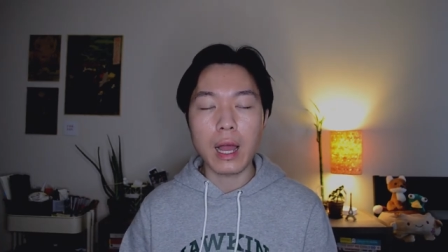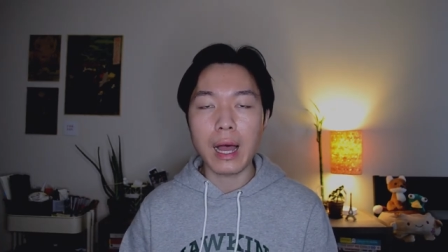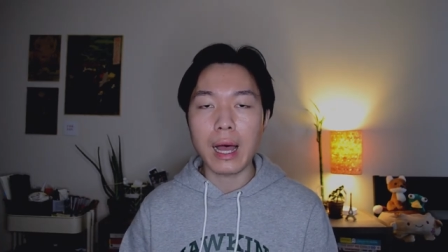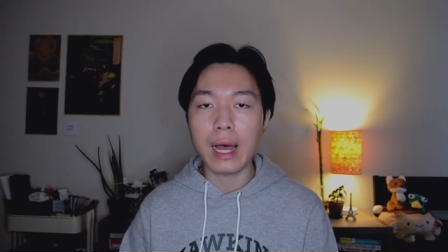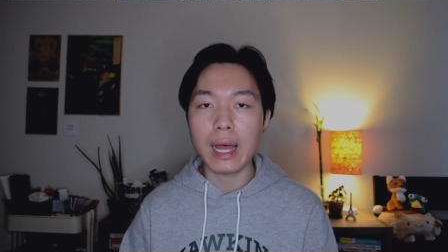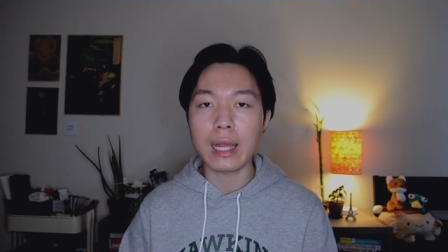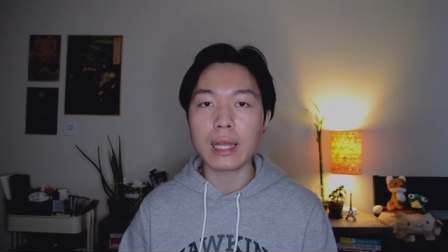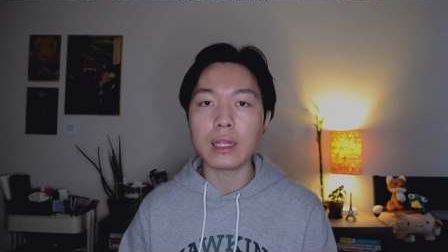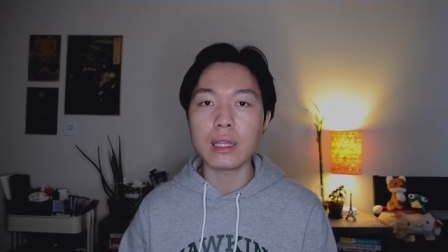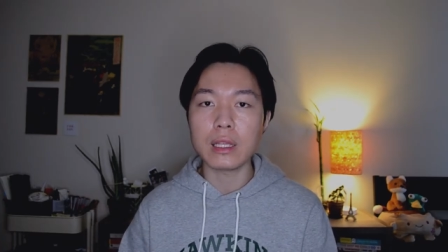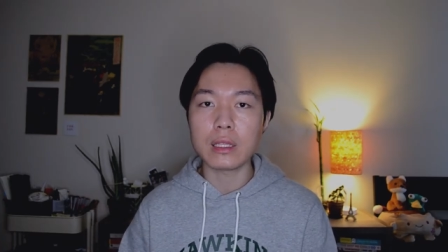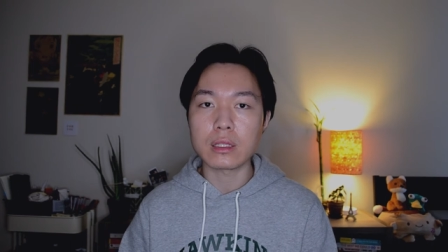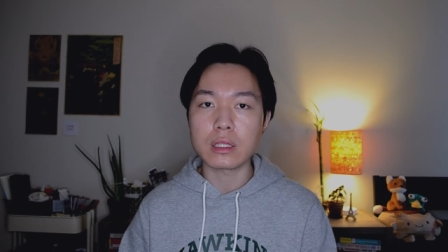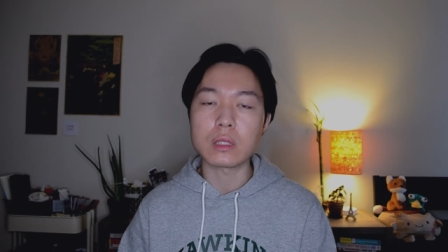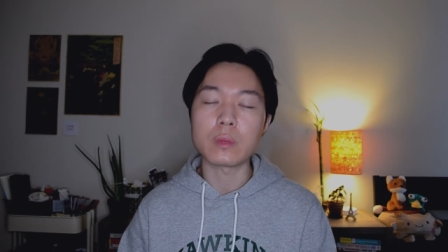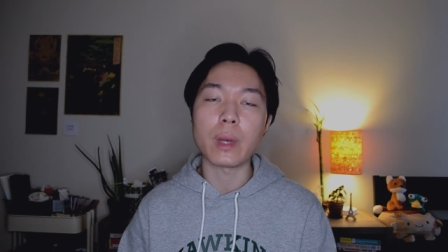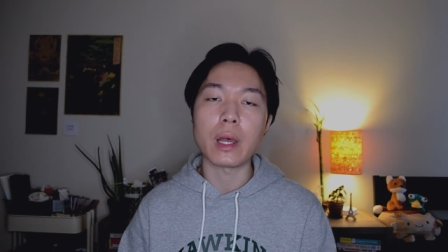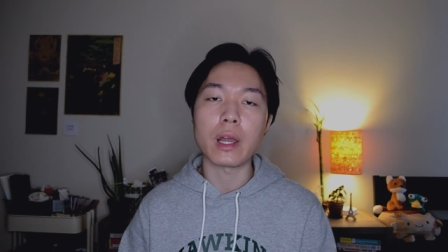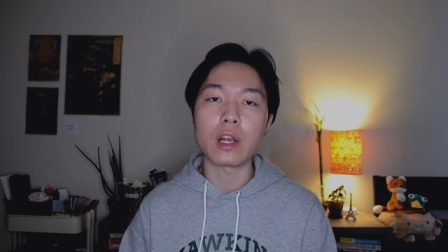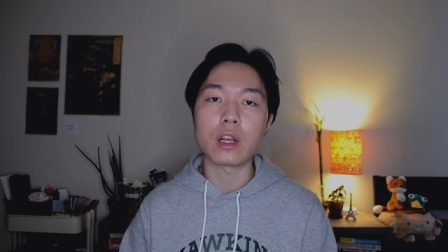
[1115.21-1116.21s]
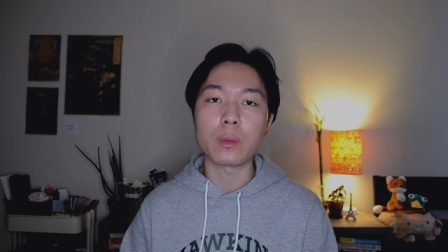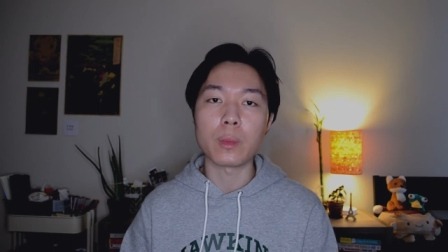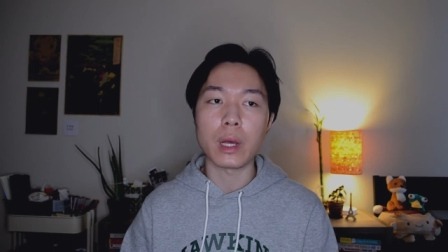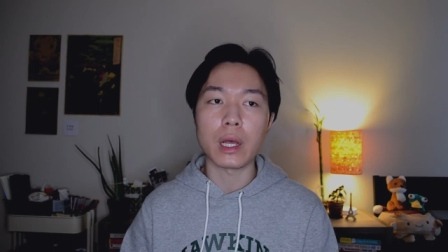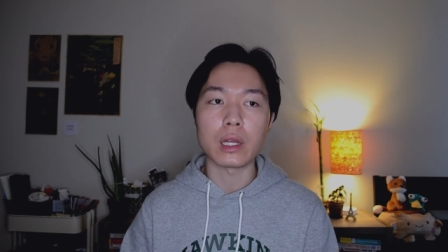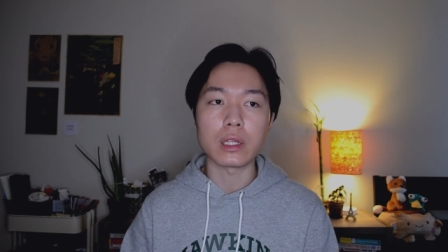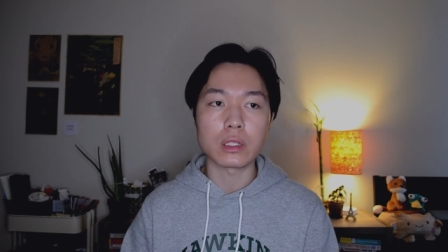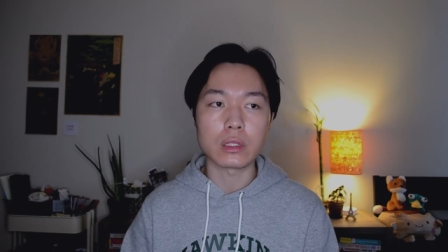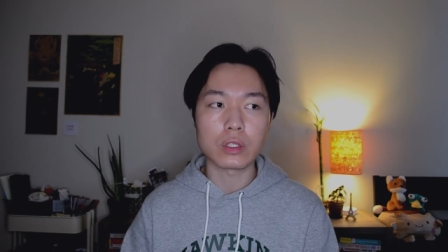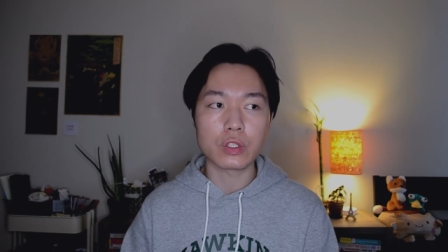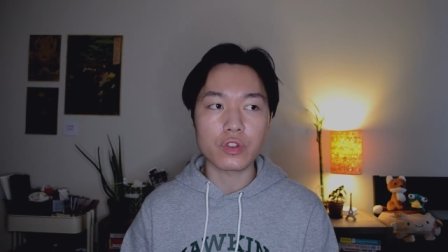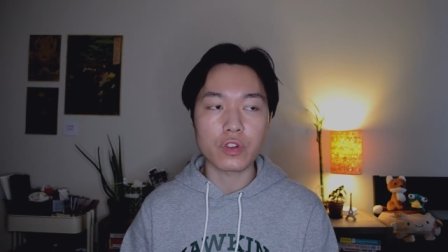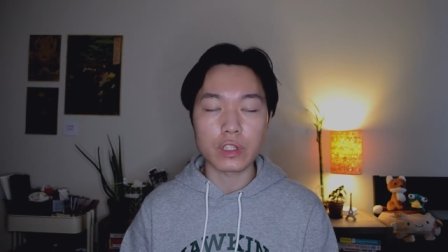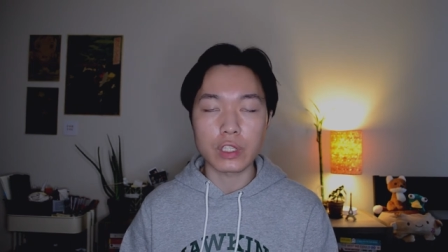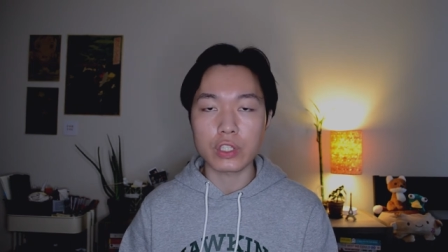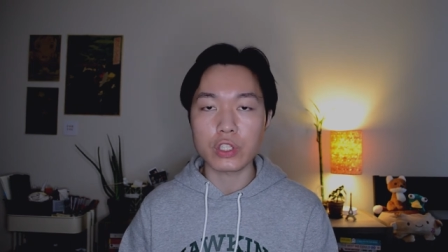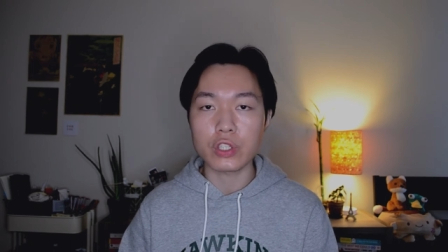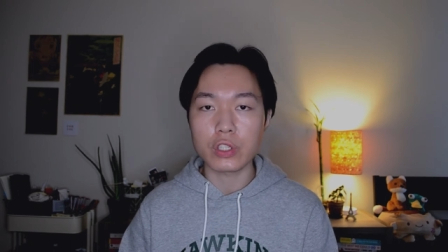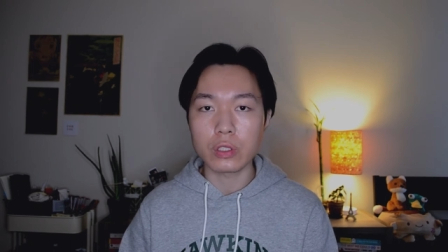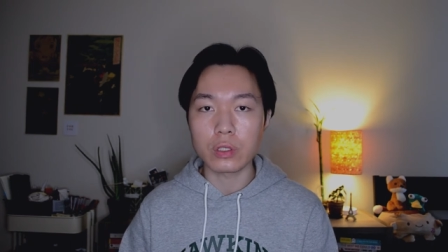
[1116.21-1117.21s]
highly inspired by
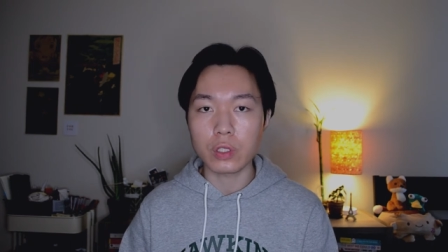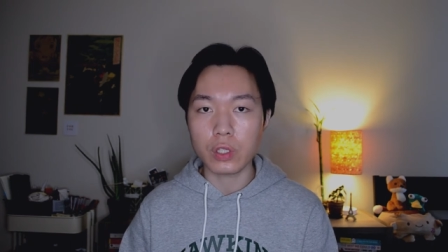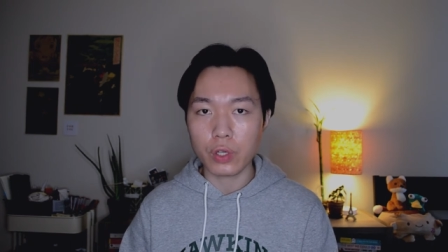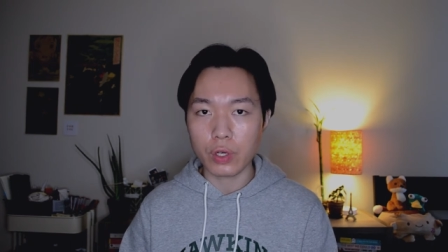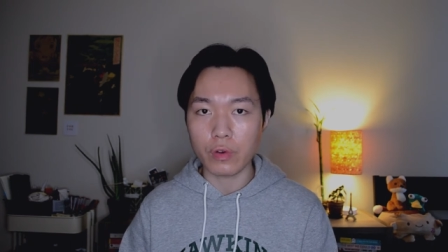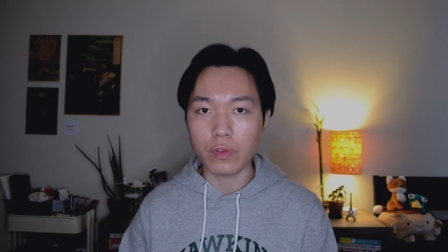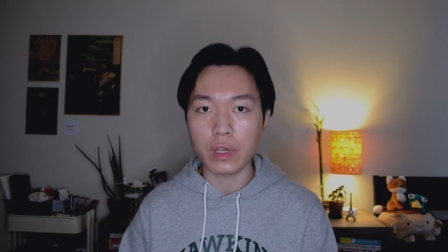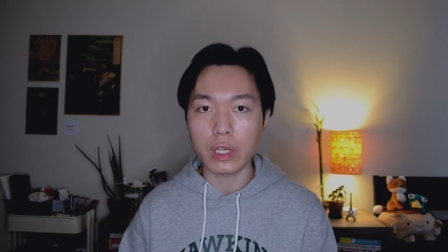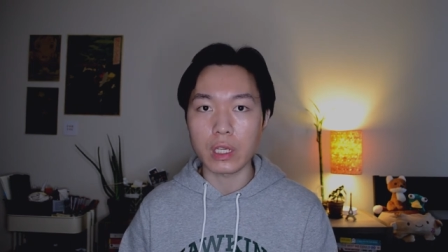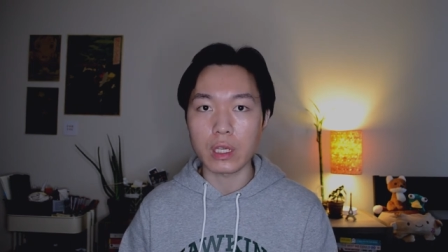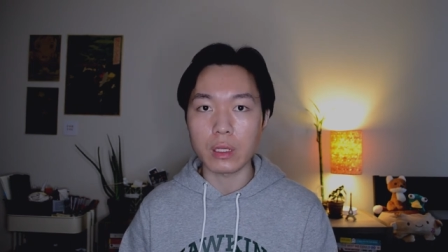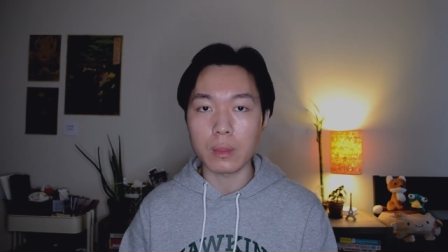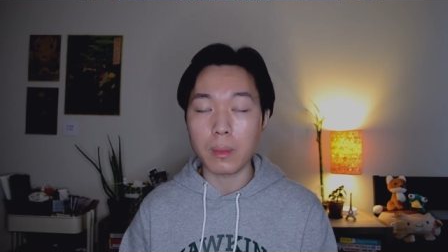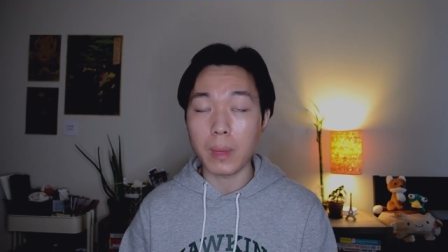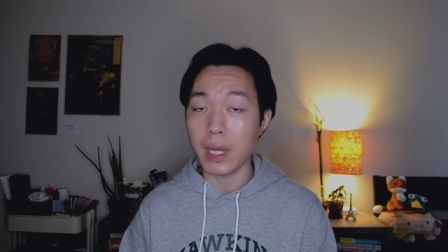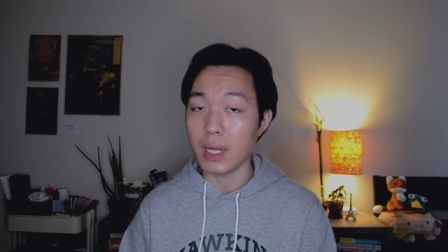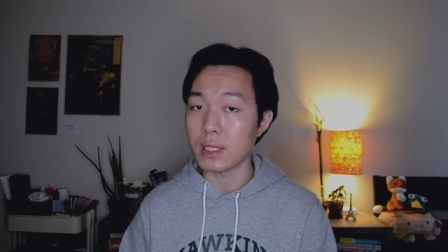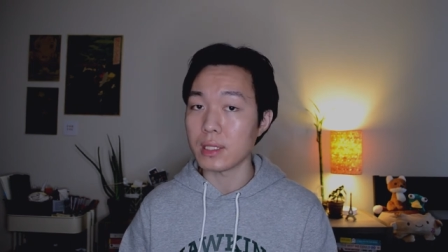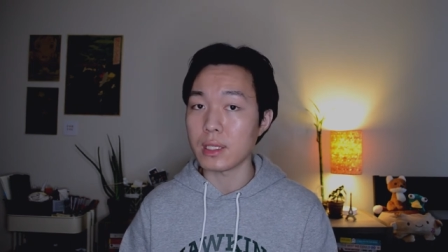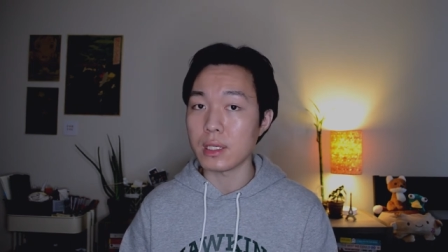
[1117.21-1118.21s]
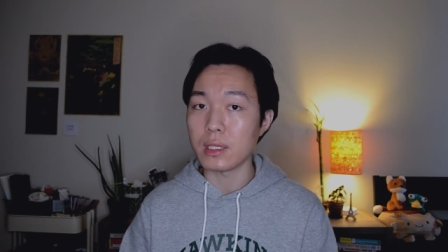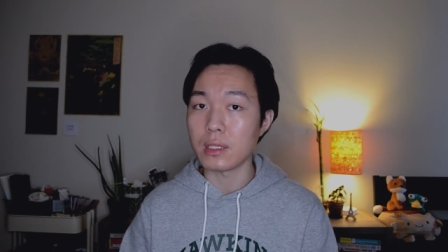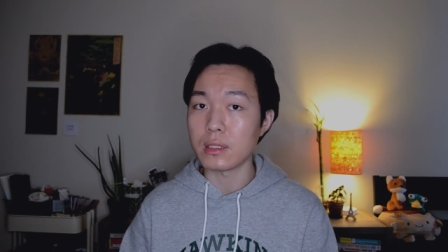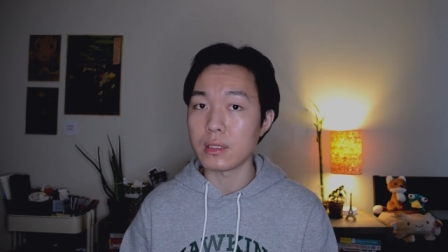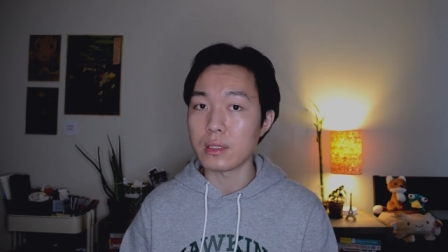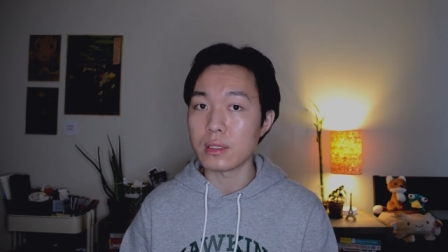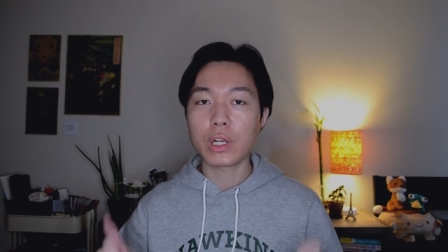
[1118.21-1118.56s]
traditional Korean medicine.